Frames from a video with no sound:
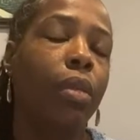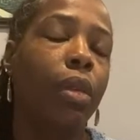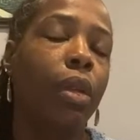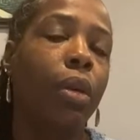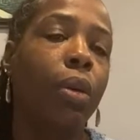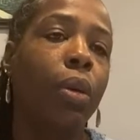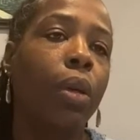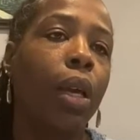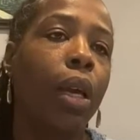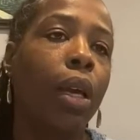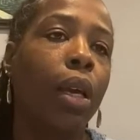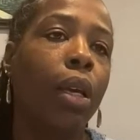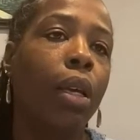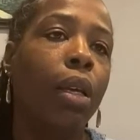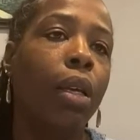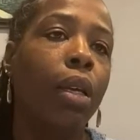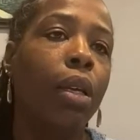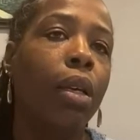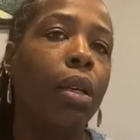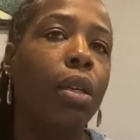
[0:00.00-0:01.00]
Okay?
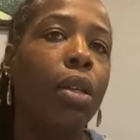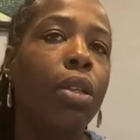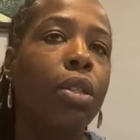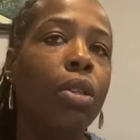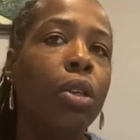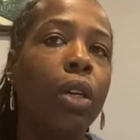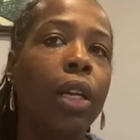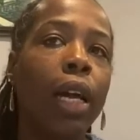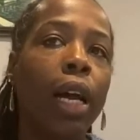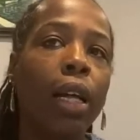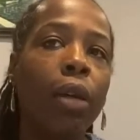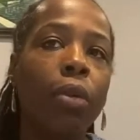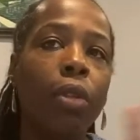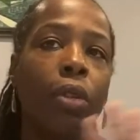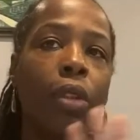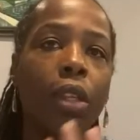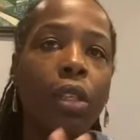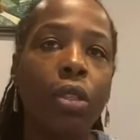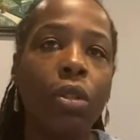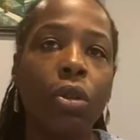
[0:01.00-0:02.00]
So now
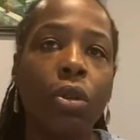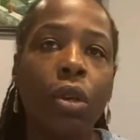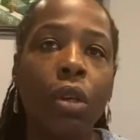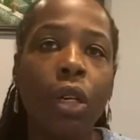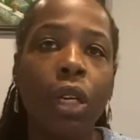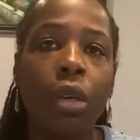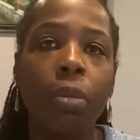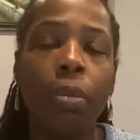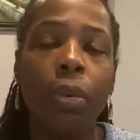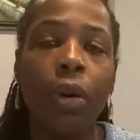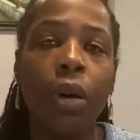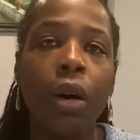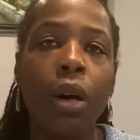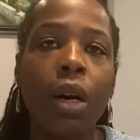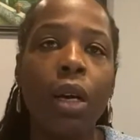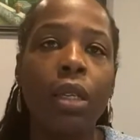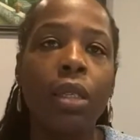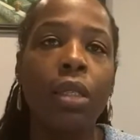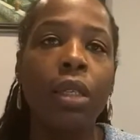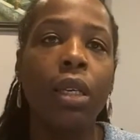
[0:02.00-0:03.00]
the story
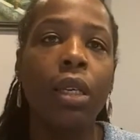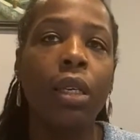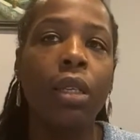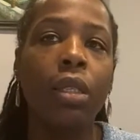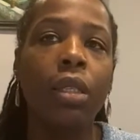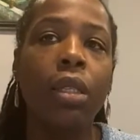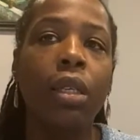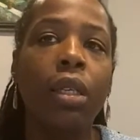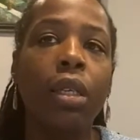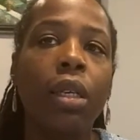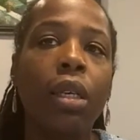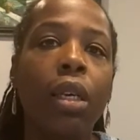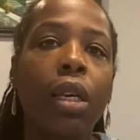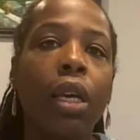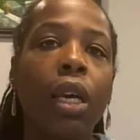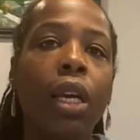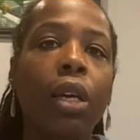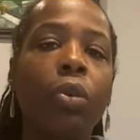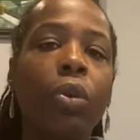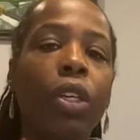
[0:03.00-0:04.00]
pauses,
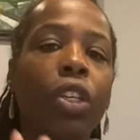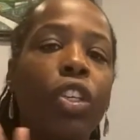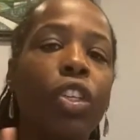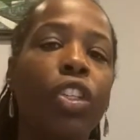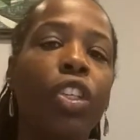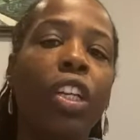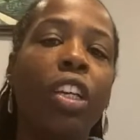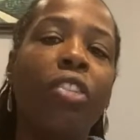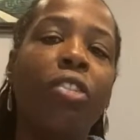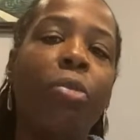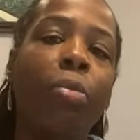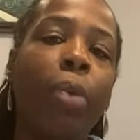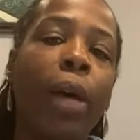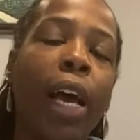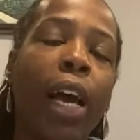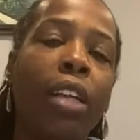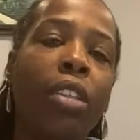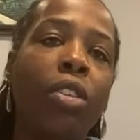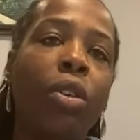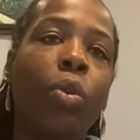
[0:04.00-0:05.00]
and we shift
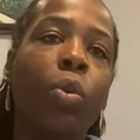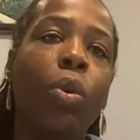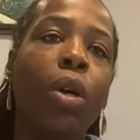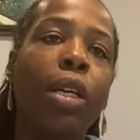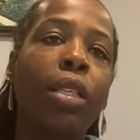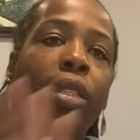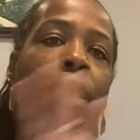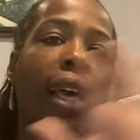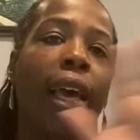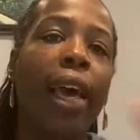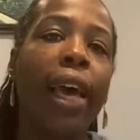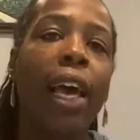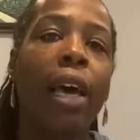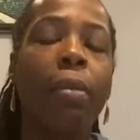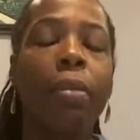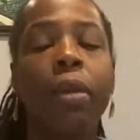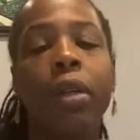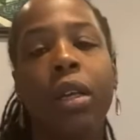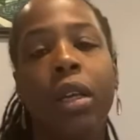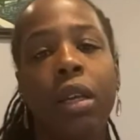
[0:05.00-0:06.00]
back to what's
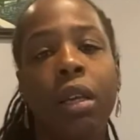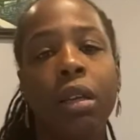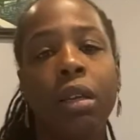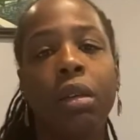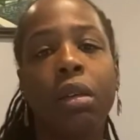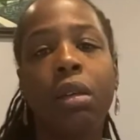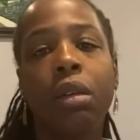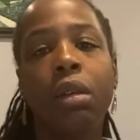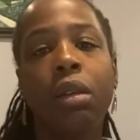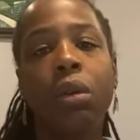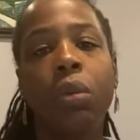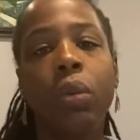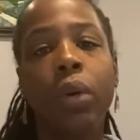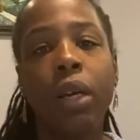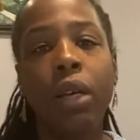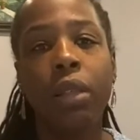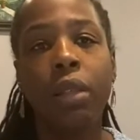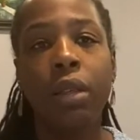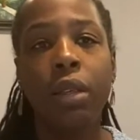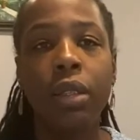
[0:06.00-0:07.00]
happening
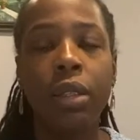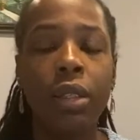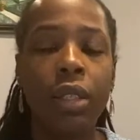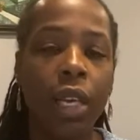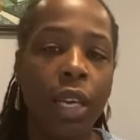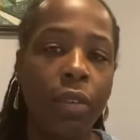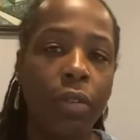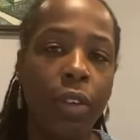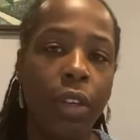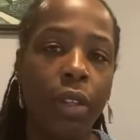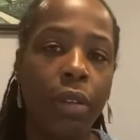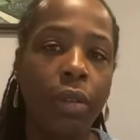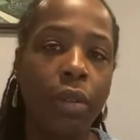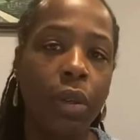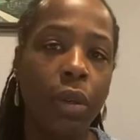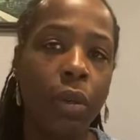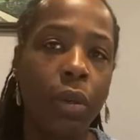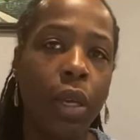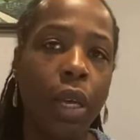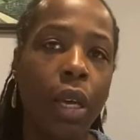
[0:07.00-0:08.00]
with David.
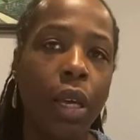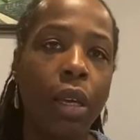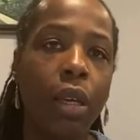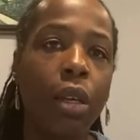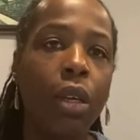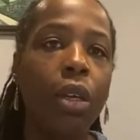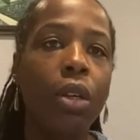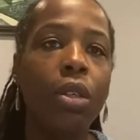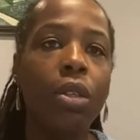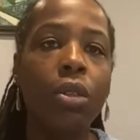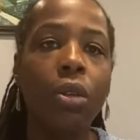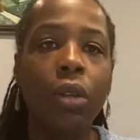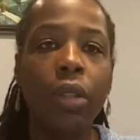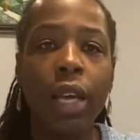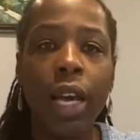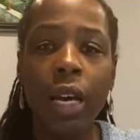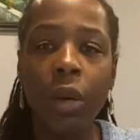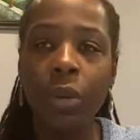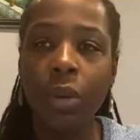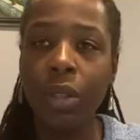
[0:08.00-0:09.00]
Okay? So
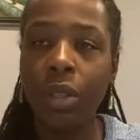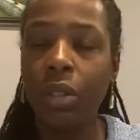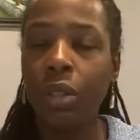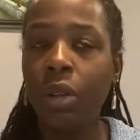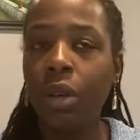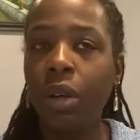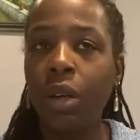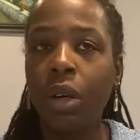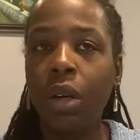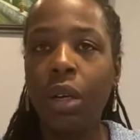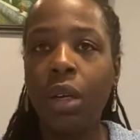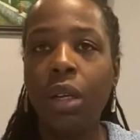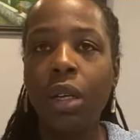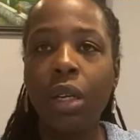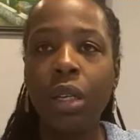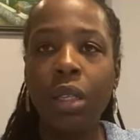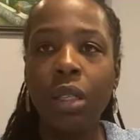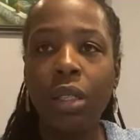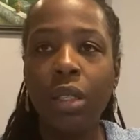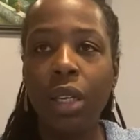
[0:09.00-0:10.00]
that was Saul.
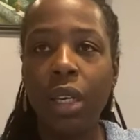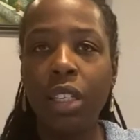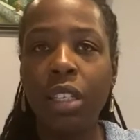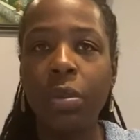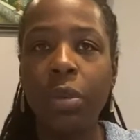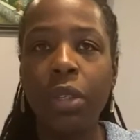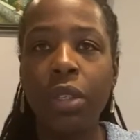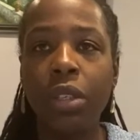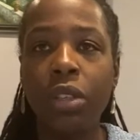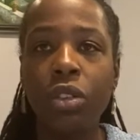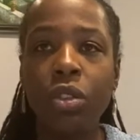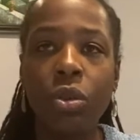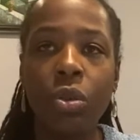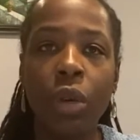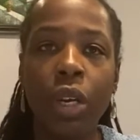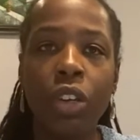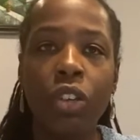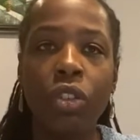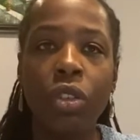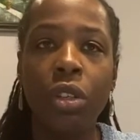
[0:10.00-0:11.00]
Desperate
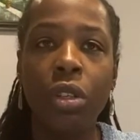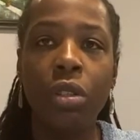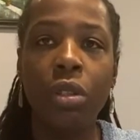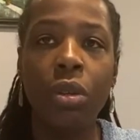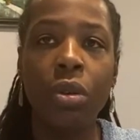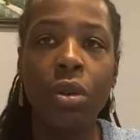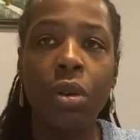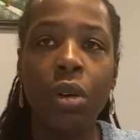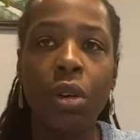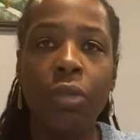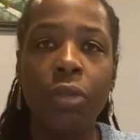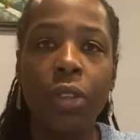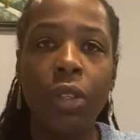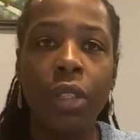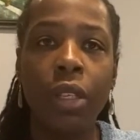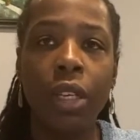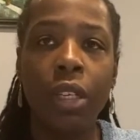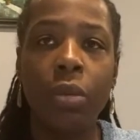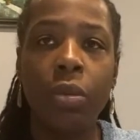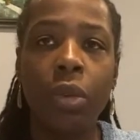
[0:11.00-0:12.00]
situations call for
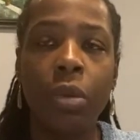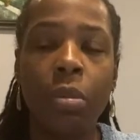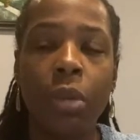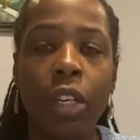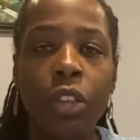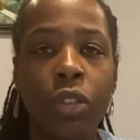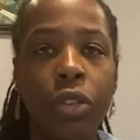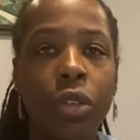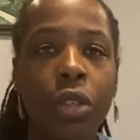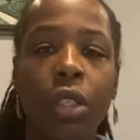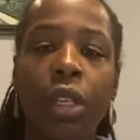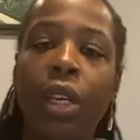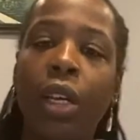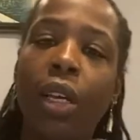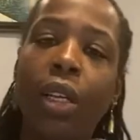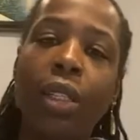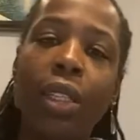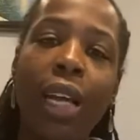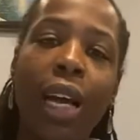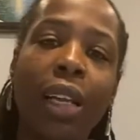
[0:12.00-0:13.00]
desperate measures.
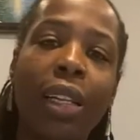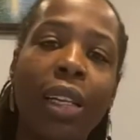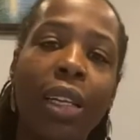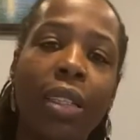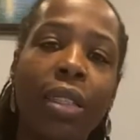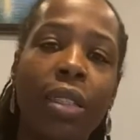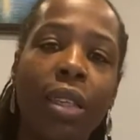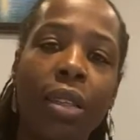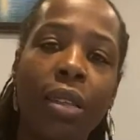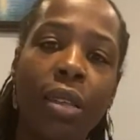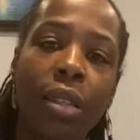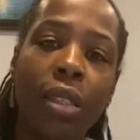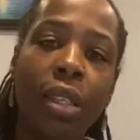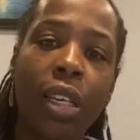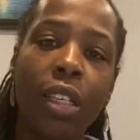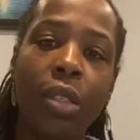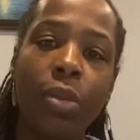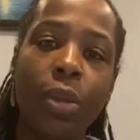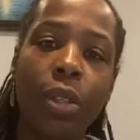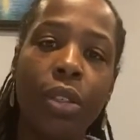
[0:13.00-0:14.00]
Now let's see the
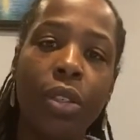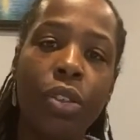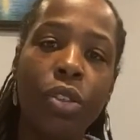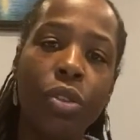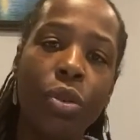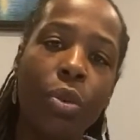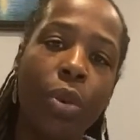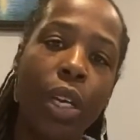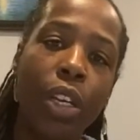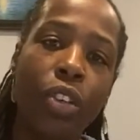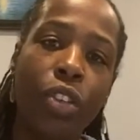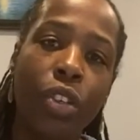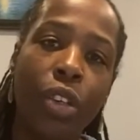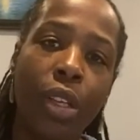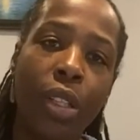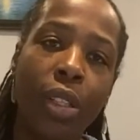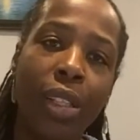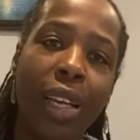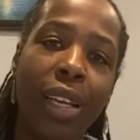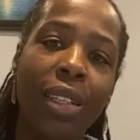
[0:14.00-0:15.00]
desperate
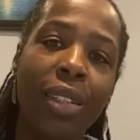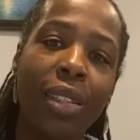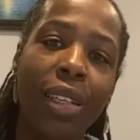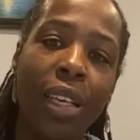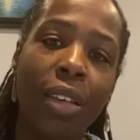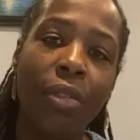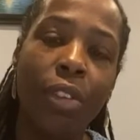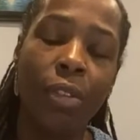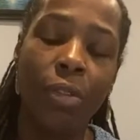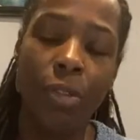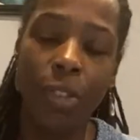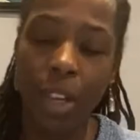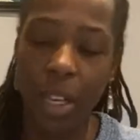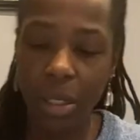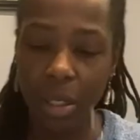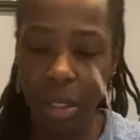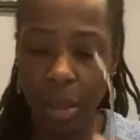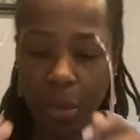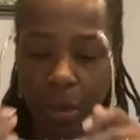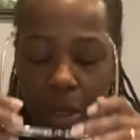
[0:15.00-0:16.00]
situation that David
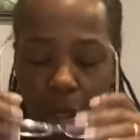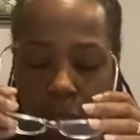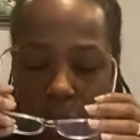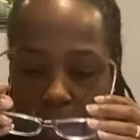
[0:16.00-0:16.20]
finds himself